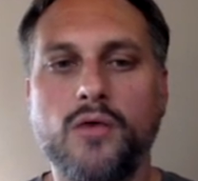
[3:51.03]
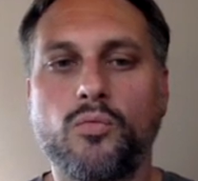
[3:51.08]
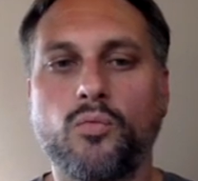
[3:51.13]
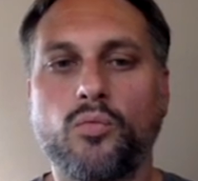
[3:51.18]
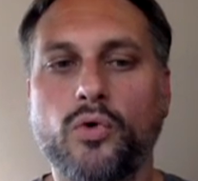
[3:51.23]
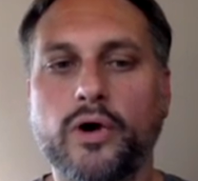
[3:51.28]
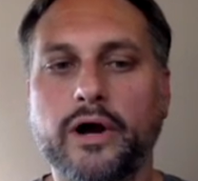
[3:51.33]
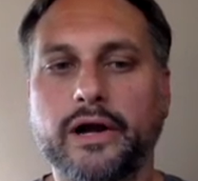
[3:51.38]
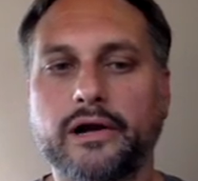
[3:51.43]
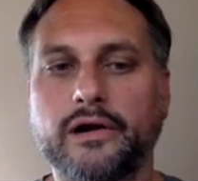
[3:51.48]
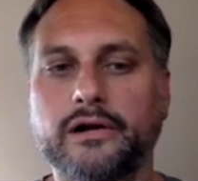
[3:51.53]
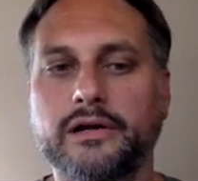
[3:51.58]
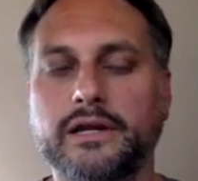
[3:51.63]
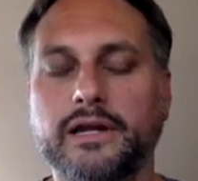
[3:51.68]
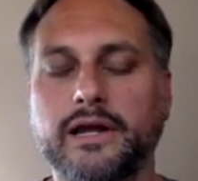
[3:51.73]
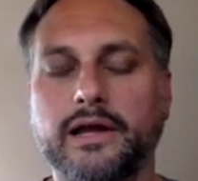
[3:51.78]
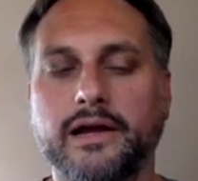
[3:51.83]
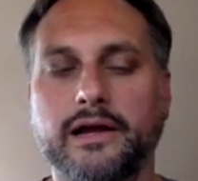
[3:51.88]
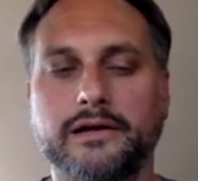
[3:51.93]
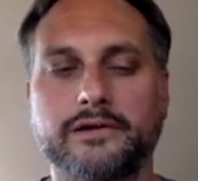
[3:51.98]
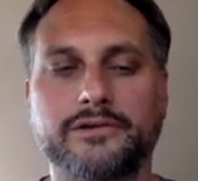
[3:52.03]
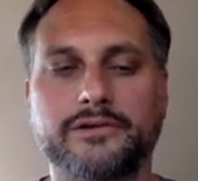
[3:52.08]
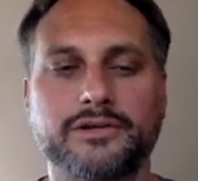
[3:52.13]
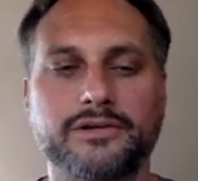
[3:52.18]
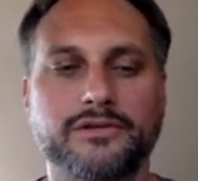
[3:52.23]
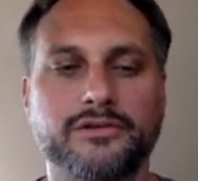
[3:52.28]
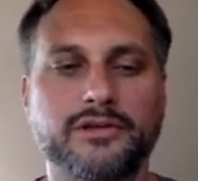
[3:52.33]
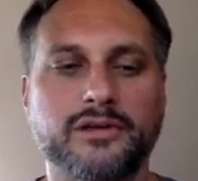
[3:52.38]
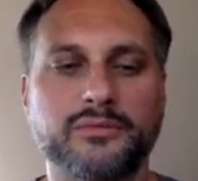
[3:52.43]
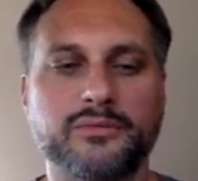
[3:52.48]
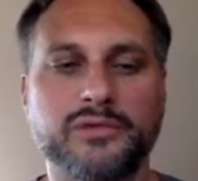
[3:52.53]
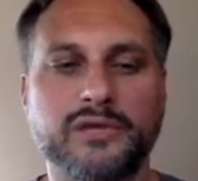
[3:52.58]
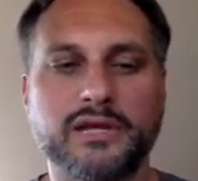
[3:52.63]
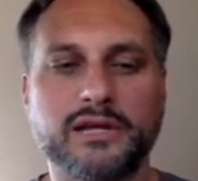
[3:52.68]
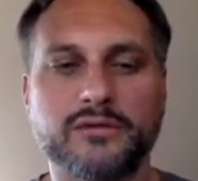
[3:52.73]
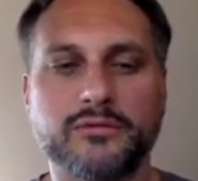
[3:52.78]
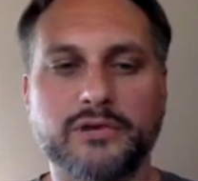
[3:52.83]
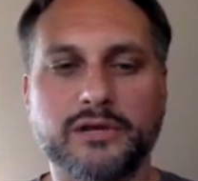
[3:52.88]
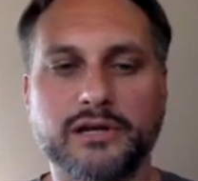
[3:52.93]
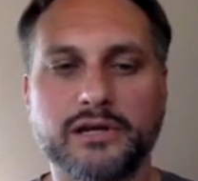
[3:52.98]
where the action
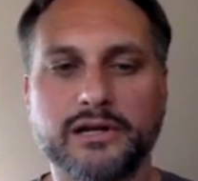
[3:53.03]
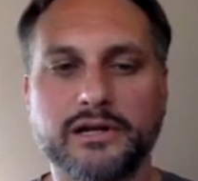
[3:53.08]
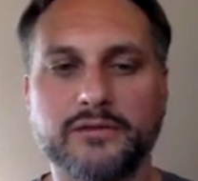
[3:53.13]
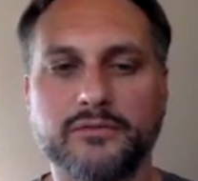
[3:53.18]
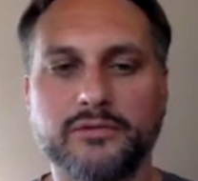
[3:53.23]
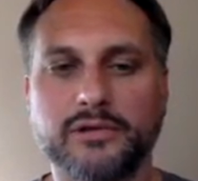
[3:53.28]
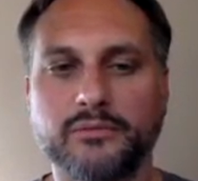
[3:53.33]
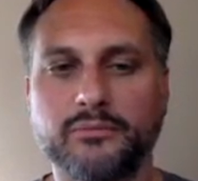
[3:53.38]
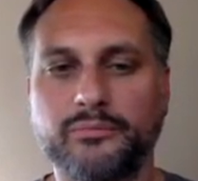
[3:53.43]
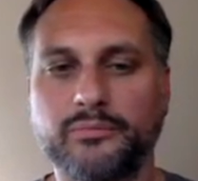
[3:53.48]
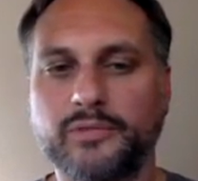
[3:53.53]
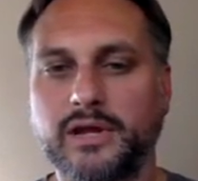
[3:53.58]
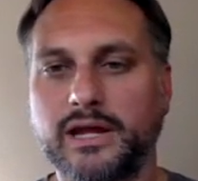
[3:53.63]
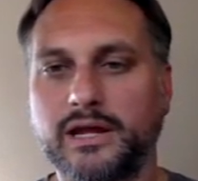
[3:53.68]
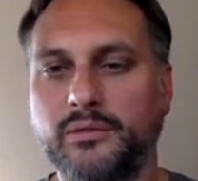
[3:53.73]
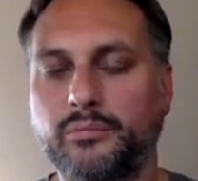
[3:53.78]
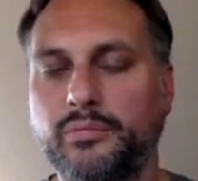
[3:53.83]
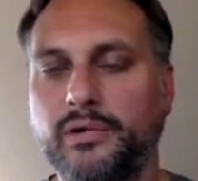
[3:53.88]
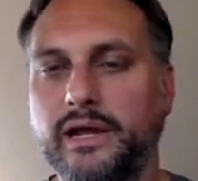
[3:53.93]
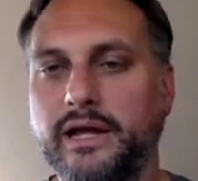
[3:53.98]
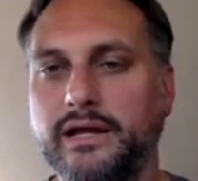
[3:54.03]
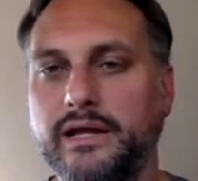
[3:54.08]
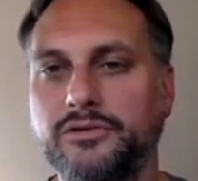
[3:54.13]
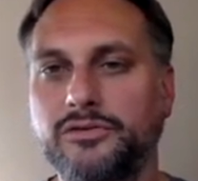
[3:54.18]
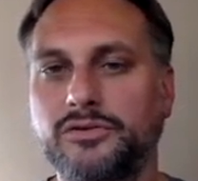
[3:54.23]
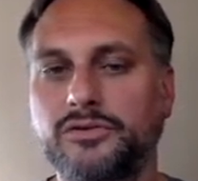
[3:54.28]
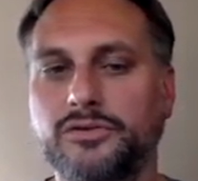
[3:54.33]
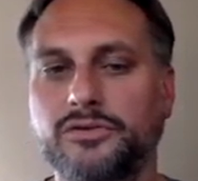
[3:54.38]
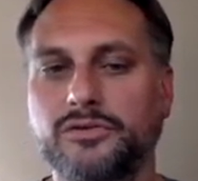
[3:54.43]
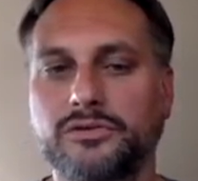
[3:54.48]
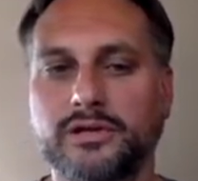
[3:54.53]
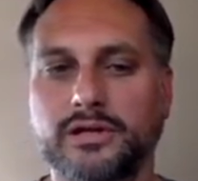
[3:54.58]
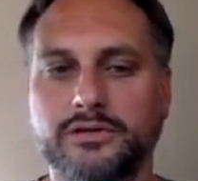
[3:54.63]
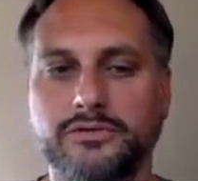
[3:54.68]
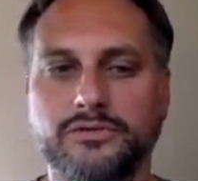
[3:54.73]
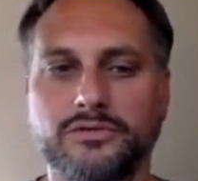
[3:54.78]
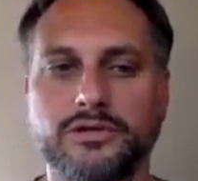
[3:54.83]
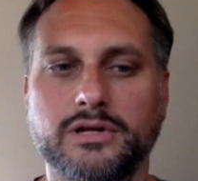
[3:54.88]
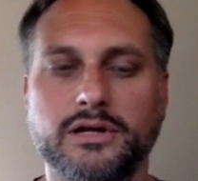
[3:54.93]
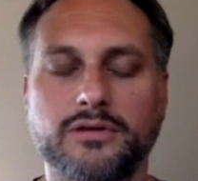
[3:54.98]
subsequently will take place.
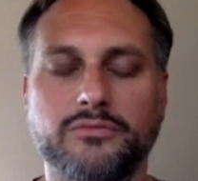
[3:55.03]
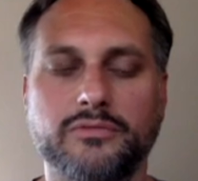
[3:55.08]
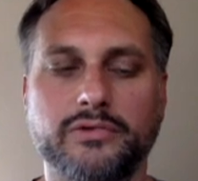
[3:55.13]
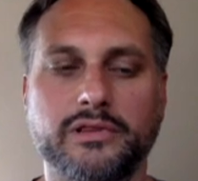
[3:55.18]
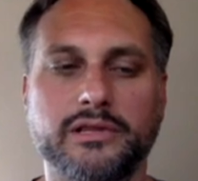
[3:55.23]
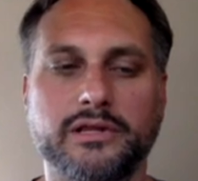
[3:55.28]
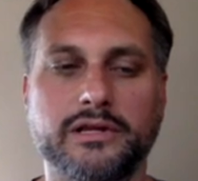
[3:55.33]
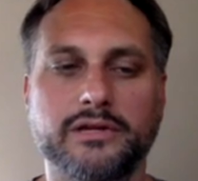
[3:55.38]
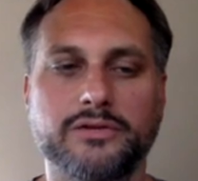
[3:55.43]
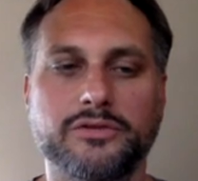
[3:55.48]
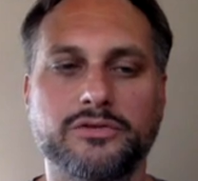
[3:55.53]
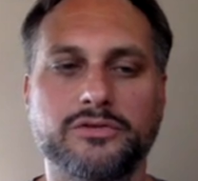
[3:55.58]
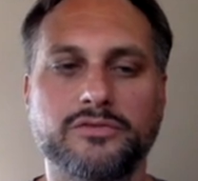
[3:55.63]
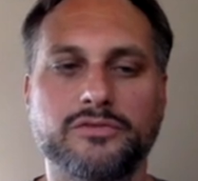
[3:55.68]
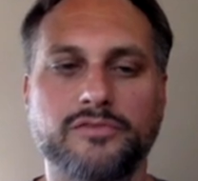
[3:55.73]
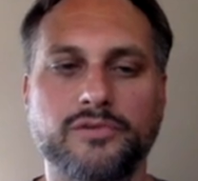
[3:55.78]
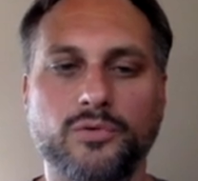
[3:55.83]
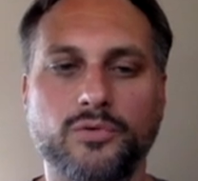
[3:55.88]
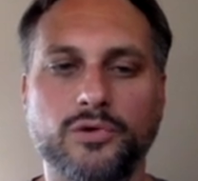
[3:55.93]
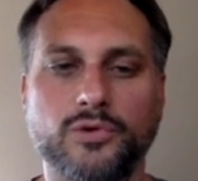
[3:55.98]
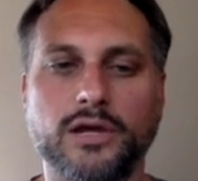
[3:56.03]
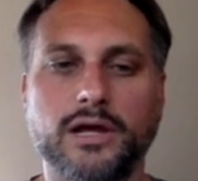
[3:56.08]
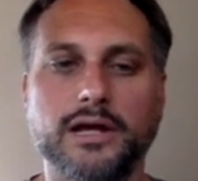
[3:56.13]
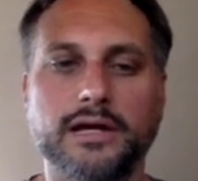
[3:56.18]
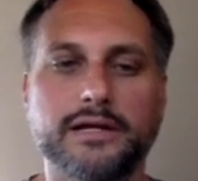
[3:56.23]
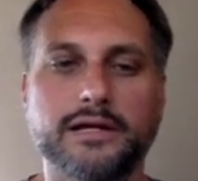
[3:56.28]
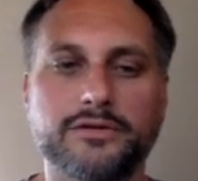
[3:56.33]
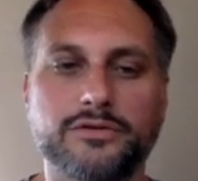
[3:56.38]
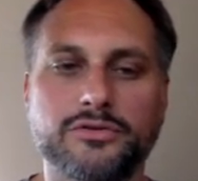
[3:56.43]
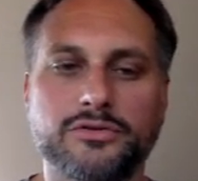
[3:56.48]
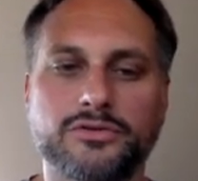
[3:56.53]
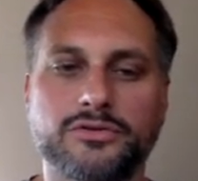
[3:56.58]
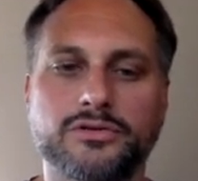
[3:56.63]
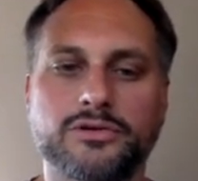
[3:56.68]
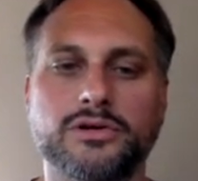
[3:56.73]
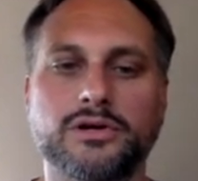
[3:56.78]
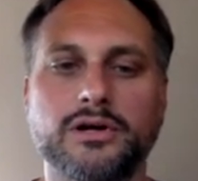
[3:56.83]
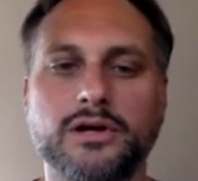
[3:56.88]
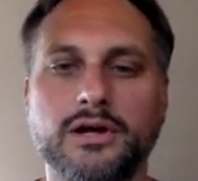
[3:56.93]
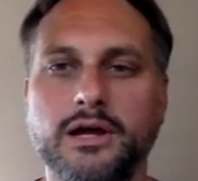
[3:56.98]
That's done with these floor lines.
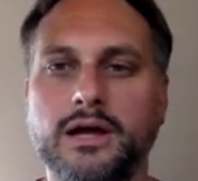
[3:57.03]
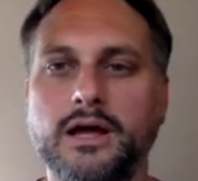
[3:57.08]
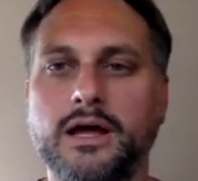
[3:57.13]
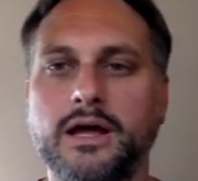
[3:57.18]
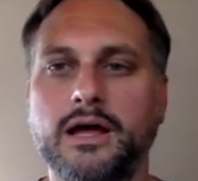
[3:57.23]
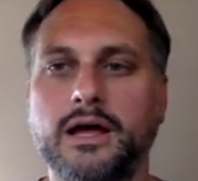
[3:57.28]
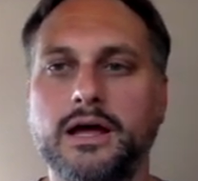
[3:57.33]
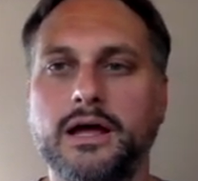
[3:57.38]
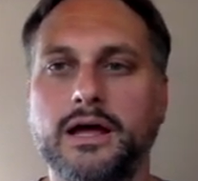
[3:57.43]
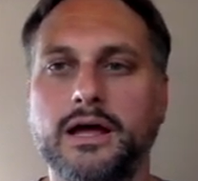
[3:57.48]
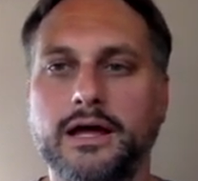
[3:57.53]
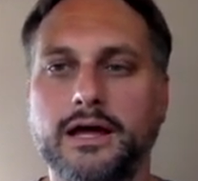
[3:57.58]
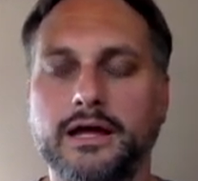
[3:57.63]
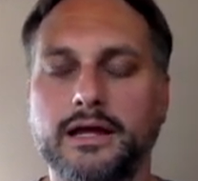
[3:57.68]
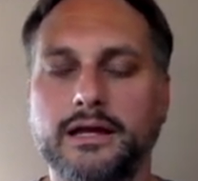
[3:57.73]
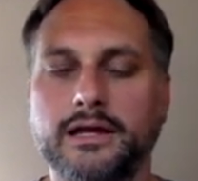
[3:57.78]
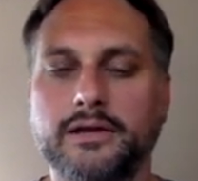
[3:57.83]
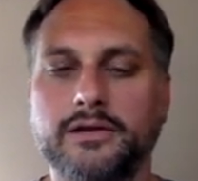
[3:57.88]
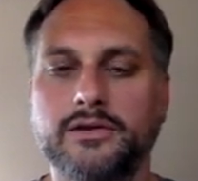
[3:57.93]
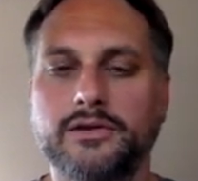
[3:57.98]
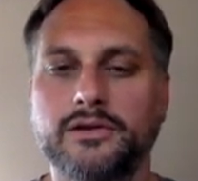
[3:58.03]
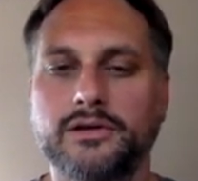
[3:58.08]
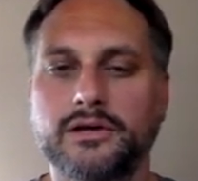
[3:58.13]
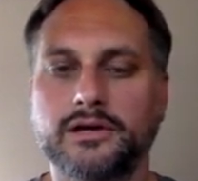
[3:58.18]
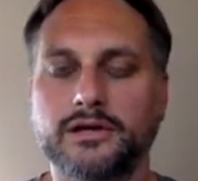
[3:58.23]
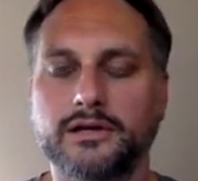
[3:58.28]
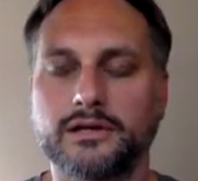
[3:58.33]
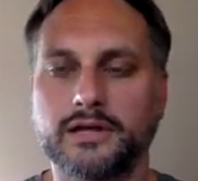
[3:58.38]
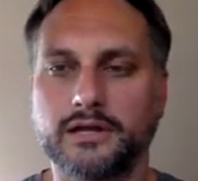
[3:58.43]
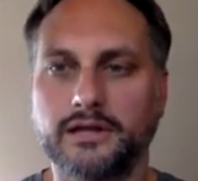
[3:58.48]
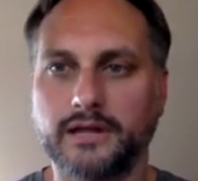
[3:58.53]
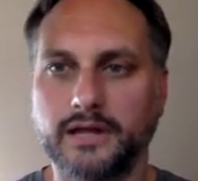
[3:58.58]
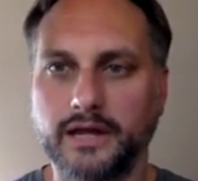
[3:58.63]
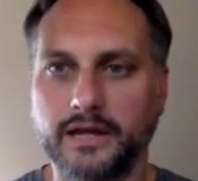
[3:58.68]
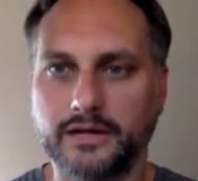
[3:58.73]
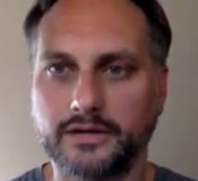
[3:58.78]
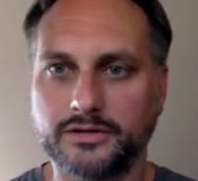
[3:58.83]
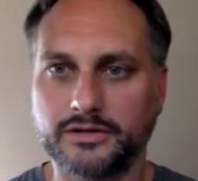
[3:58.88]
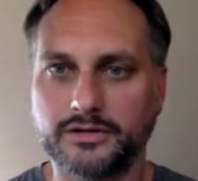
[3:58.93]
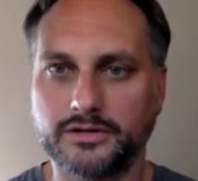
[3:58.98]
And then the
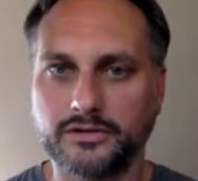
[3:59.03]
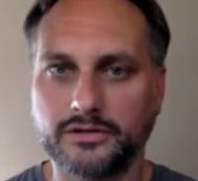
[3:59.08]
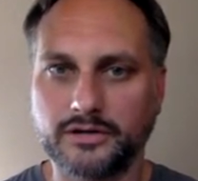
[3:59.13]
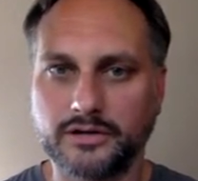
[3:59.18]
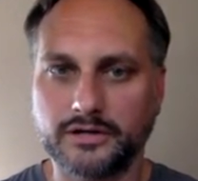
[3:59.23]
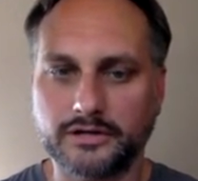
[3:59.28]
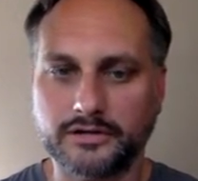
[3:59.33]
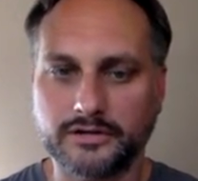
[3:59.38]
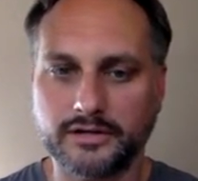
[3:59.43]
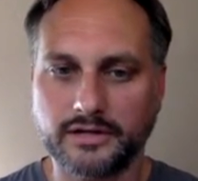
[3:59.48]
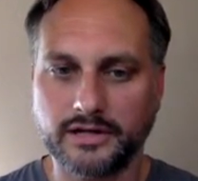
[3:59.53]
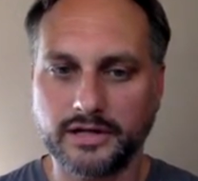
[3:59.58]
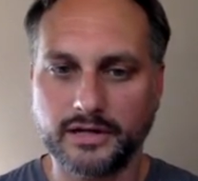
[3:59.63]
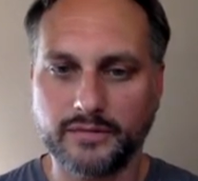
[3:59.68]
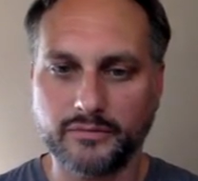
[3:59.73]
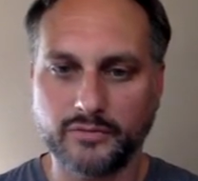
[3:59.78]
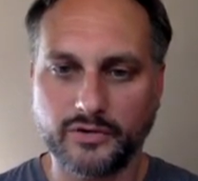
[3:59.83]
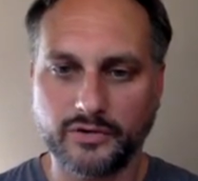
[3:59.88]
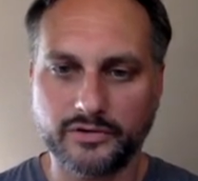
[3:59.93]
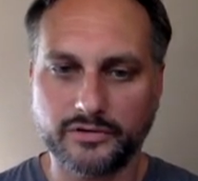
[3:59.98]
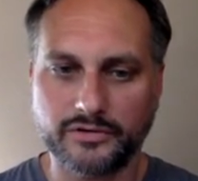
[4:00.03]
action starts, and I'm going